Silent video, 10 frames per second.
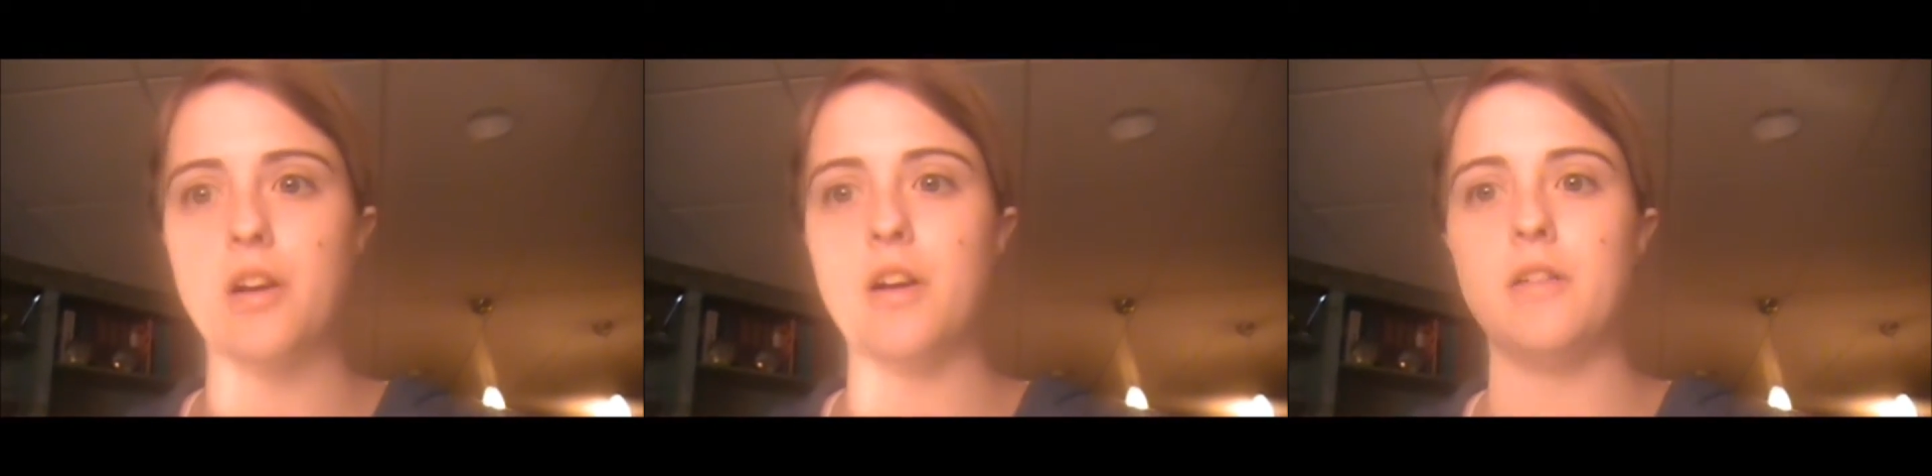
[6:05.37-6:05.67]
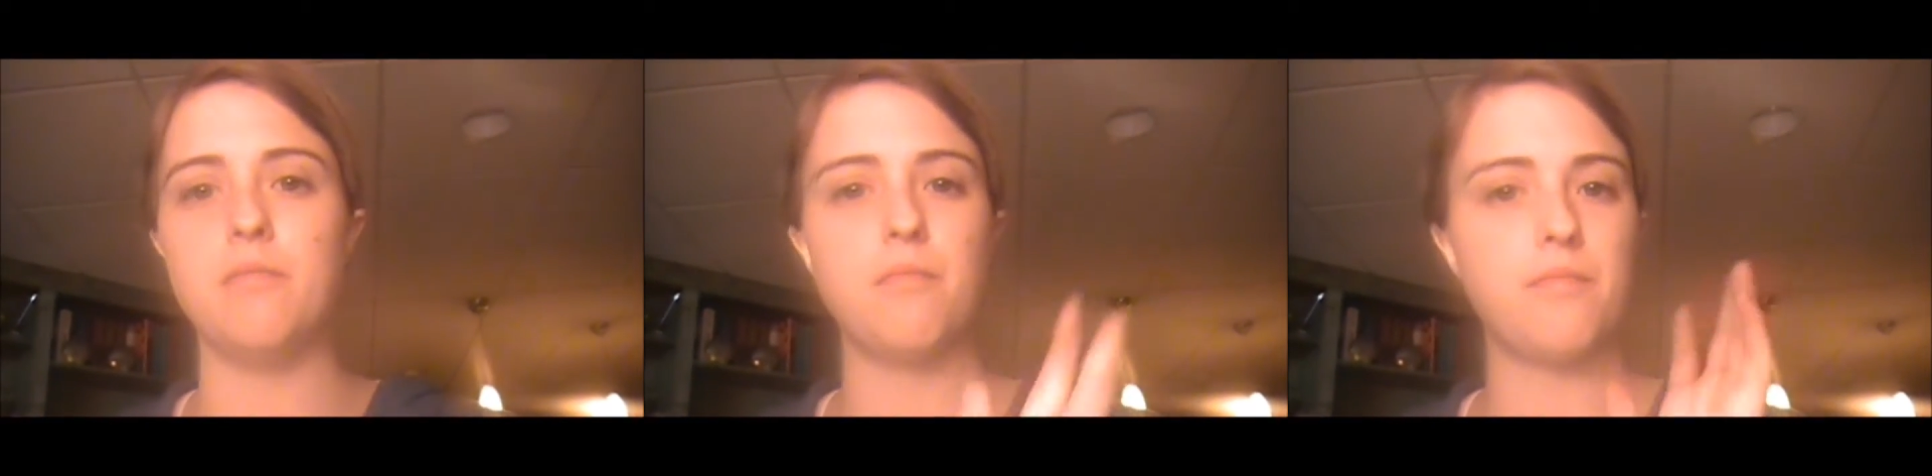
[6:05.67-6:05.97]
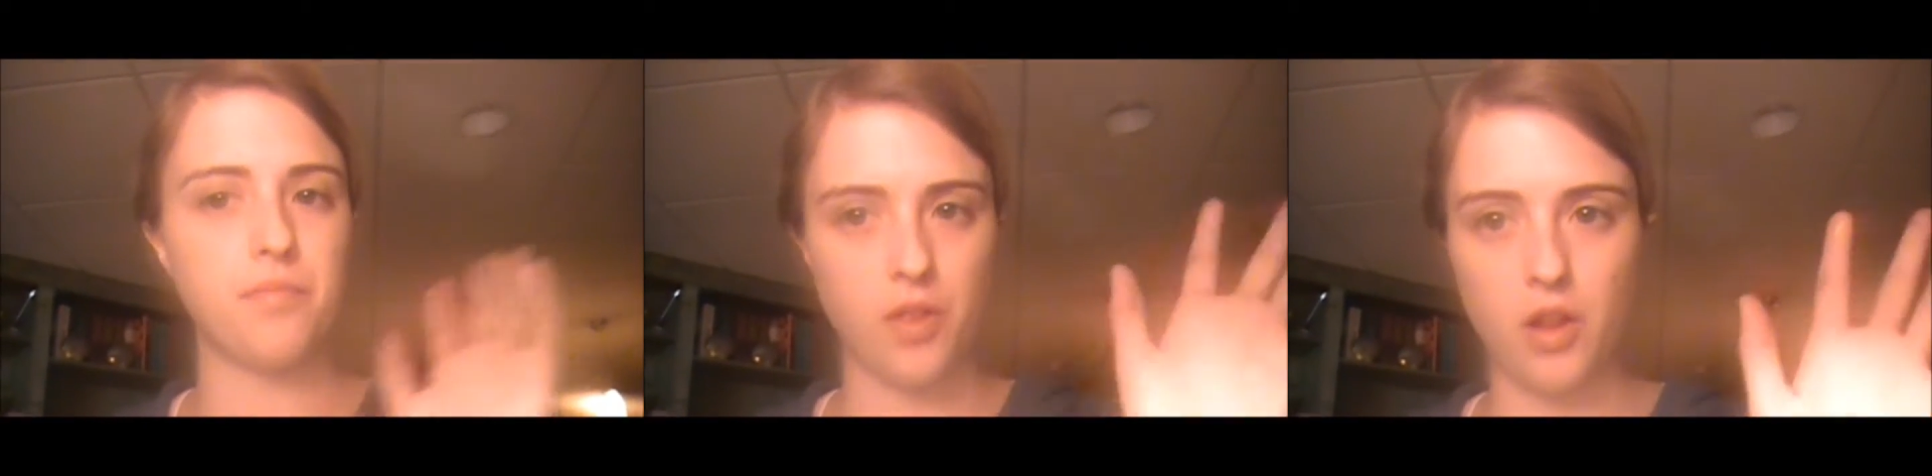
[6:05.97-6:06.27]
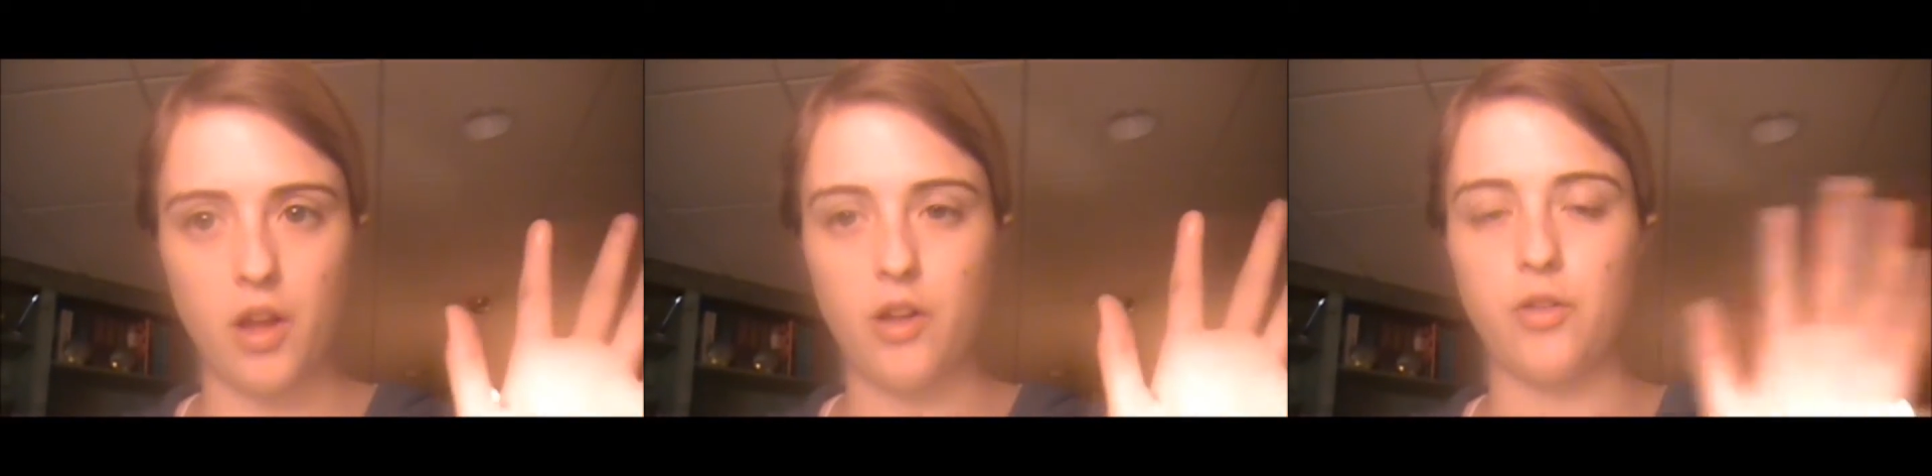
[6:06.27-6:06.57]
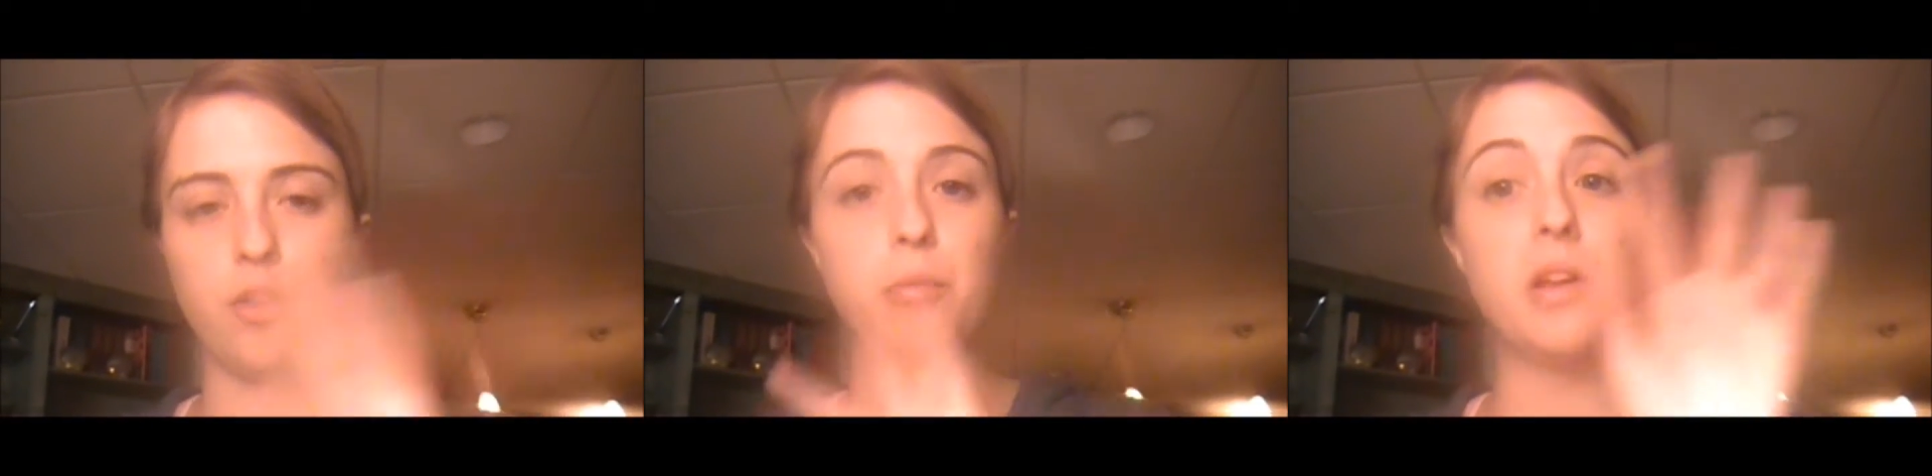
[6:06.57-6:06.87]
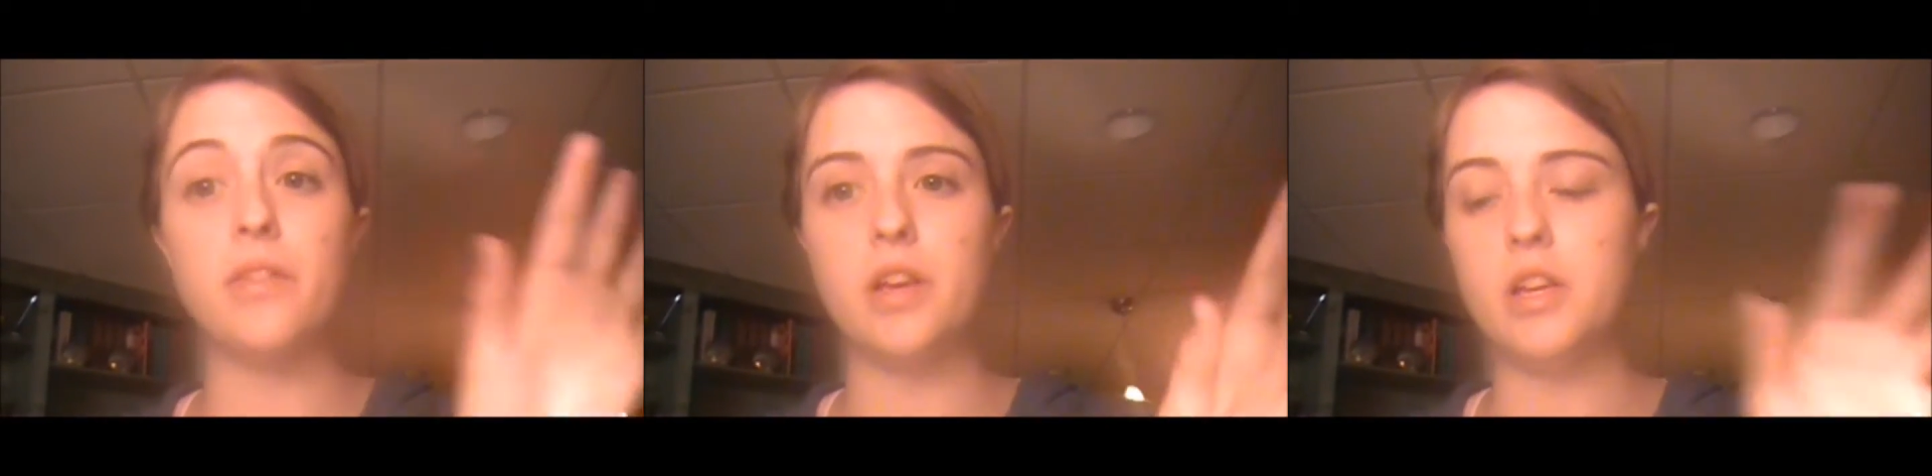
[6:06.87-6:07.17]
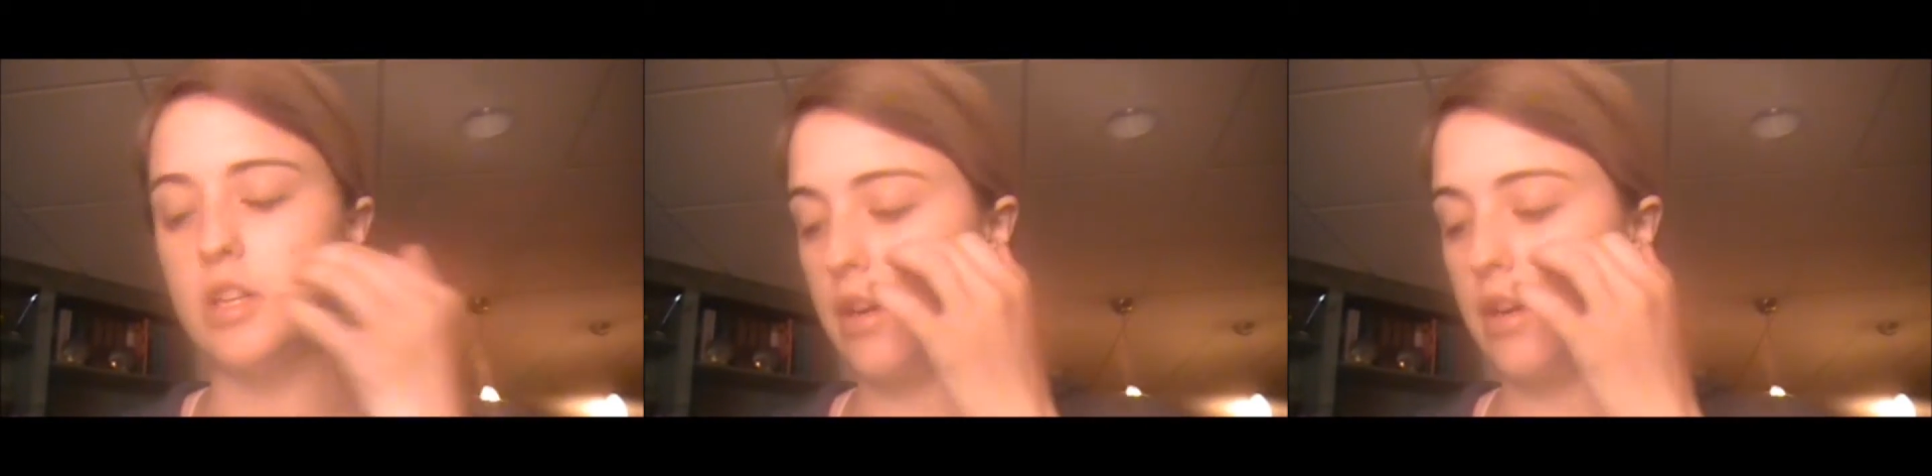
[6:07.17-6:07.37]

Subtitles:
got a little bit of each.